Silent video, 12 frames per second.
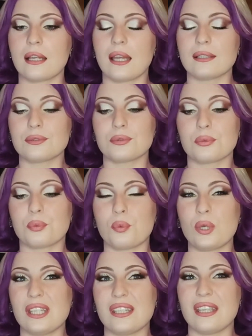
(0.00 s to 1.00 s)
And
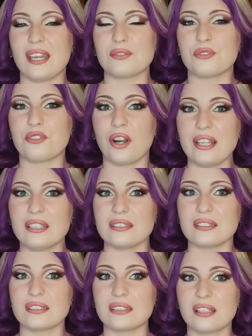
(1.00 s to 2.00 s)
we get
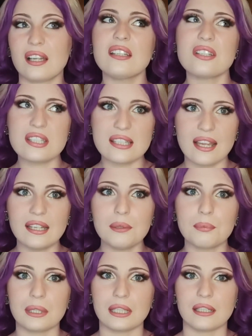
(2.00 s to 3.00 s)
frightened,
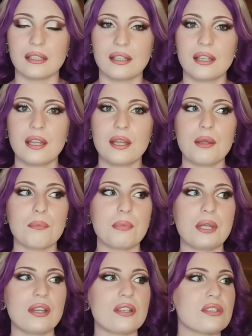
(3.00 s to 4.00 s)
understandably,
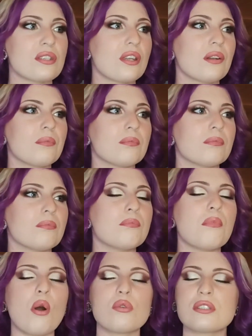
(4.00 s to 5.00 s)
because
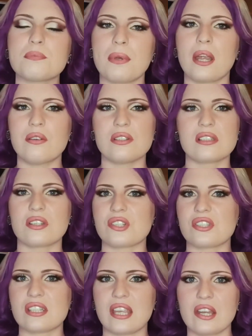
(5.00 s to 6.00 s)
most parents are
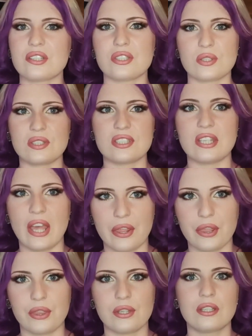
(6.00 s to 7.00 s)
scared to
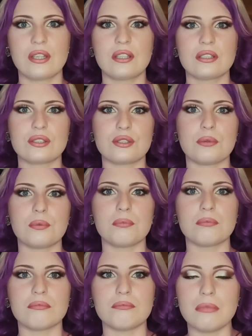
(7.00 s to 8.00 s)
death to
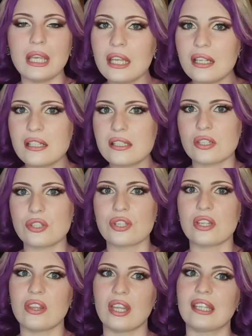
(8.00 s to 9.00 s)
make a
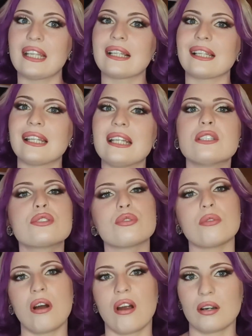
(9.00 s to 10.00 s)
decision that can lead
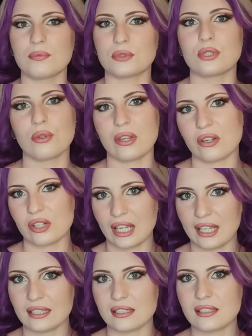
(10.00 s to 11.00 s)
to harm to their
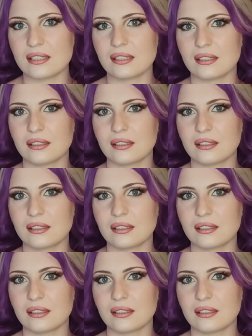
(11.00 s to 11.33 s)
kids.